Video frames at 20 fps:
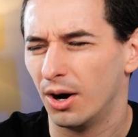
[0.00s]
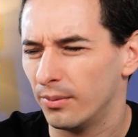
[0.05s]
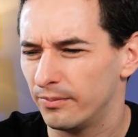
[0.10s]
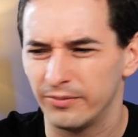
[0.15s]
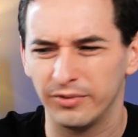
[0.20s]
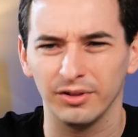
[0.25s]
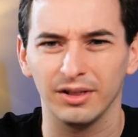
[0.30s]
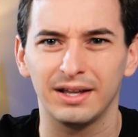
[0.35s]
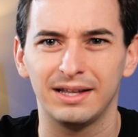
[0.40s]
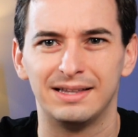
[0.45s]

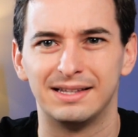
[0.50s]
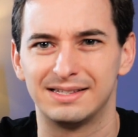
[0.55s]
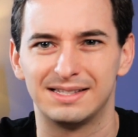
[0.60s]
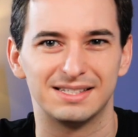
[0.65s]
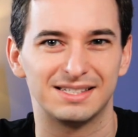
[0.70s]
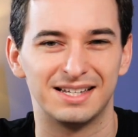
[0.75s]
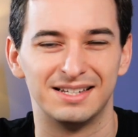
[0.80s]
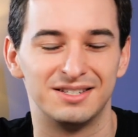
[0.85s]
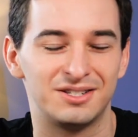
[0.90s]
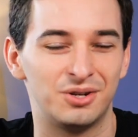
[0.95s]
Hopefully this
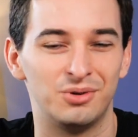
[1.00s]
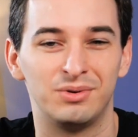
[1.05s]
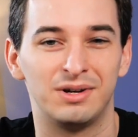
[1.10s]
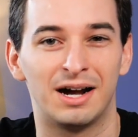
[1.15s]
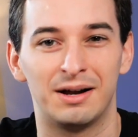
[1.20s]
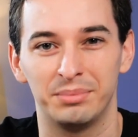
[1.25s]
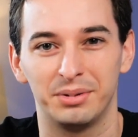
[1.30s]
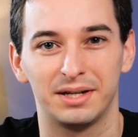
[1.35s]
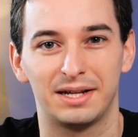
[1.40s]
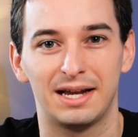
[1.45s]
isn't too
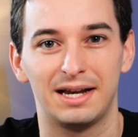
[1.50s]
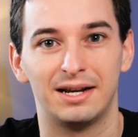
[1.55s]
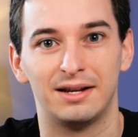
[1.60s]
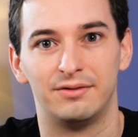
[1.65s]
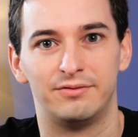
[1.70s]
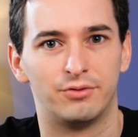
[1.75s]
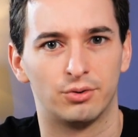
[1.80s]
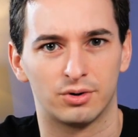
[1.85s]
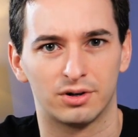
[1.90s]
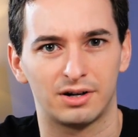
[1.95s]

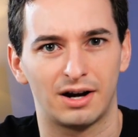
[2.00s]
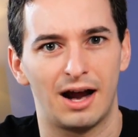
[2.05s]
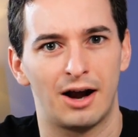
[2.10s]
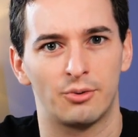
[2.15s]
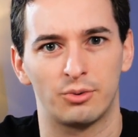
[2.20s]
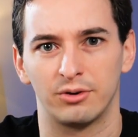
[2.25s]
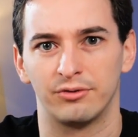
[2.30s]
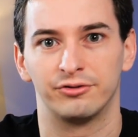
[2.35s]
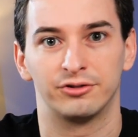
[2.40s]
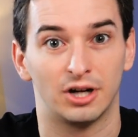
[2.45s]
complicated for
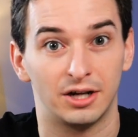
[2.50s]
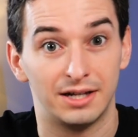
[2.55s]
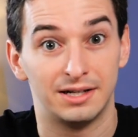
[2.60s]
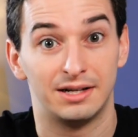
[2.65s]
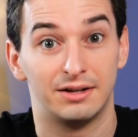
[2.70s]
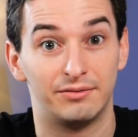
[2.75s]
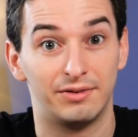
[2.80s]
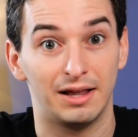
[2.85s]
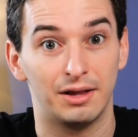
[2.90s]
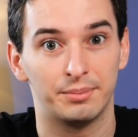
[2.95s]
our
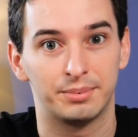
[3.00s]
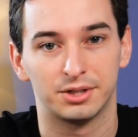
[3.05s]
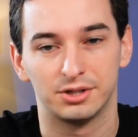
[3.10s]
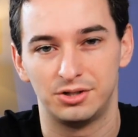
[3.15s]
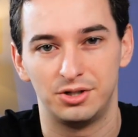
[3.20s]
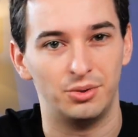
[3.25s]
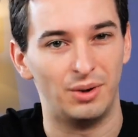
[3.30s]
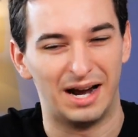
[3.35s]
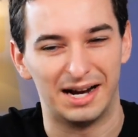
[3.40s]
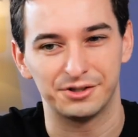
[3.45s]
front-end developer
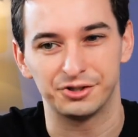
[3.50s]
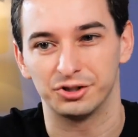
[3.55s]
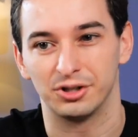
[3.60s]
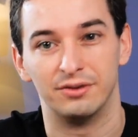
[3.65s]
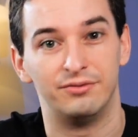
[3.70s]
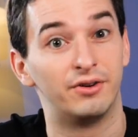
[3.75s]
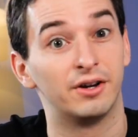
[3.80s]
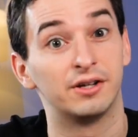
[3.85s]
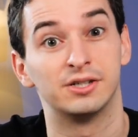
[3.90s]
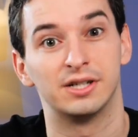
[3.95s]
to
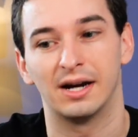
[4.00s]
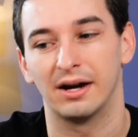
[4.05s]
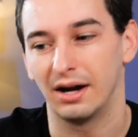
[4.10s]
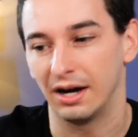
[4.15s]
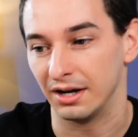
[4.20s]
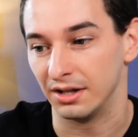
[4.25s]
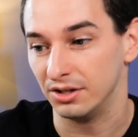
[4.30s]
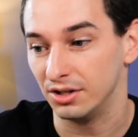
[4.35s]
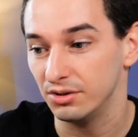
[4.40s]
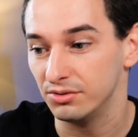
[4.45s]
actually figure out
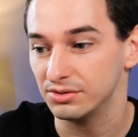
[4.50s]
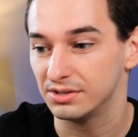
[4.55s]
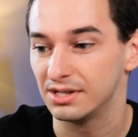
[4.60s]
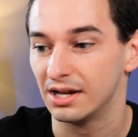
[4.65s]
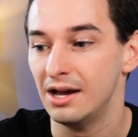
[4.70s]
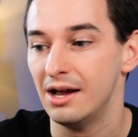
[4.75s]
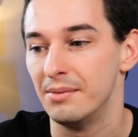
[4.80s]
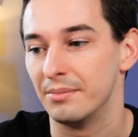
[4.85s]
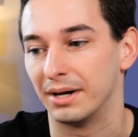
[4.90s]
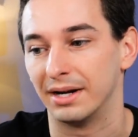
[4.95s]
how to use,
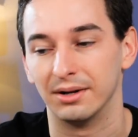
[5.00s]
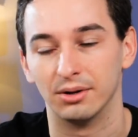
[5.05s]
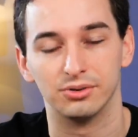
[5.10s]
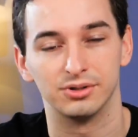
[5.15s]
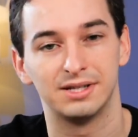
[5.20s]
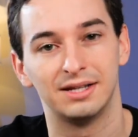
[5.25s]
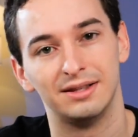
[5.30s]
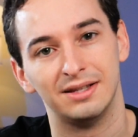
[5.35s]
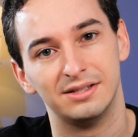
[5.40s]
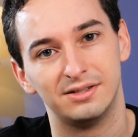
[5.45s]
but it'll
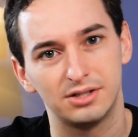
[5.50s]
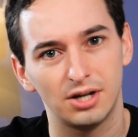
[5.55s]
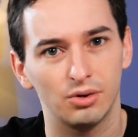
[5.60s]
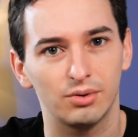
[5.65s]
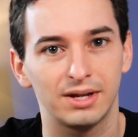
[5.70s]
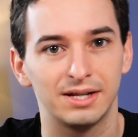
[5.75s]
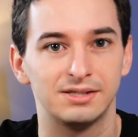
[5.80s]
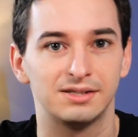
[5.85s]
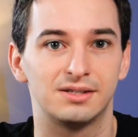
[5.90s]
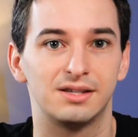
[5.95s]
send these
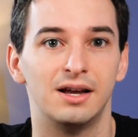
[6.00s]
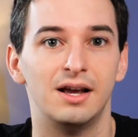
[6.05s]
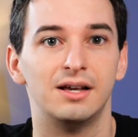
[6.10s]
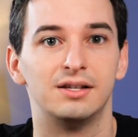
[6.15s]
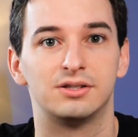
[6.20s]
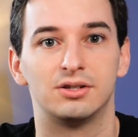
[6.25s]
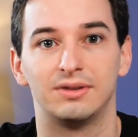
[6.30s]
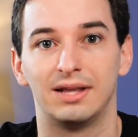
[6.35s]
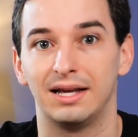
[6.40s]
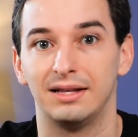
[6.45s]
tokens
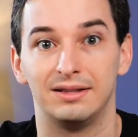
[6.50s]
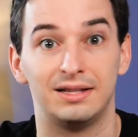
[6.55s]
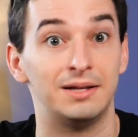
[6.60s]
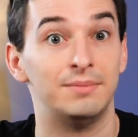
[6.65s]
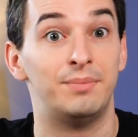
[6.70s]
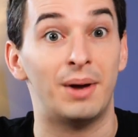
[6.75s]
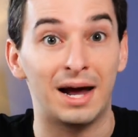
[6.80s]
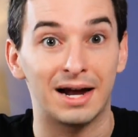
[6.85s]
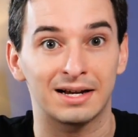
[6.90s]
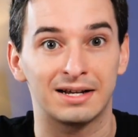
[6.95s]
so that the
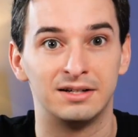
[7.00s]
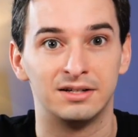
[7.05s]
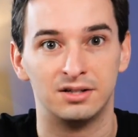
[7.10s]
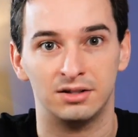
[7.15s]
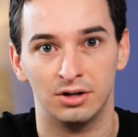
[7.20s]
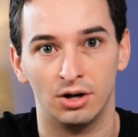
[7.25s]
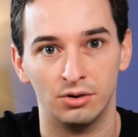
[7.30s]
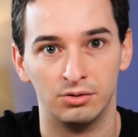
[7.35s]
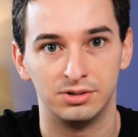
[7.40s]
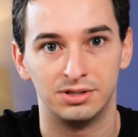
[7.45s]
backend
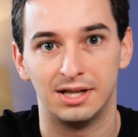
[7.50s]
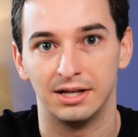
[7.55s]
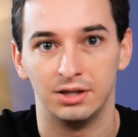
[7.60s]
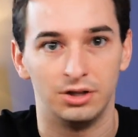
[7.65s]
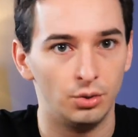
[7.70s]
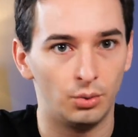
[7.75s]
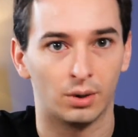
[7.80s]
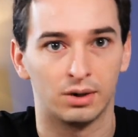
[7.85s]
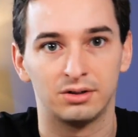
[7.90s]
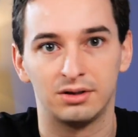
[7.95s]
knows that
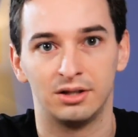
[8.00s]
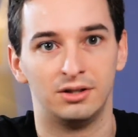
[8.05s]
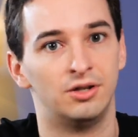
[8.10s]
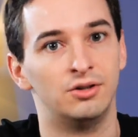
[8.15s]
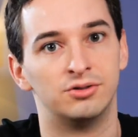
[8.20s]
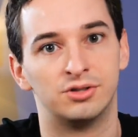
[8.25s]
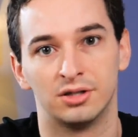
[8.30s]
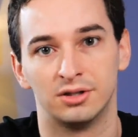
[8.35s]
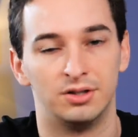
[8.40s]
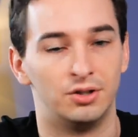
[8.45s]
you are the
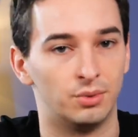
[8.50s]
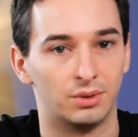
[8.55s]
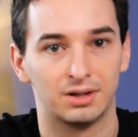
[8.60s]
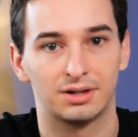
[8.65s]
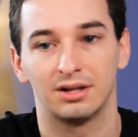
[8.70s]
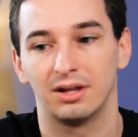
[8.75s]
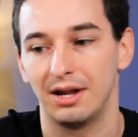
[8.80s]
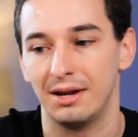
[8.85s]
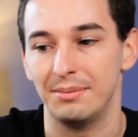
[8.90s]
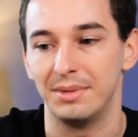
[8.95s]
user you are
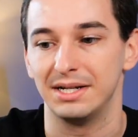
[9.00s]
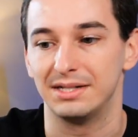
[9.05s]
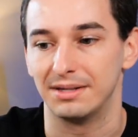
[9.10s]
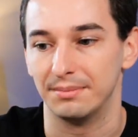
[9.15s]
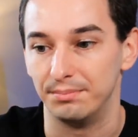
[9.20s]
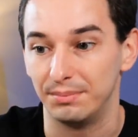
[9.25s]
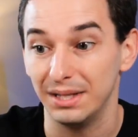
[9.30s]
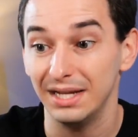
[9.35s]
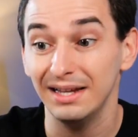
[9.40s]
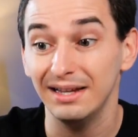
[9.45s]
claiming
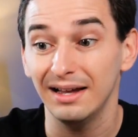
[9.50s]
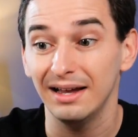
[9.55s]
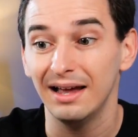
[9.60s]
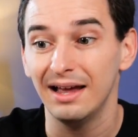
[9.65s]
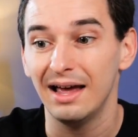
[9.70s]
to be.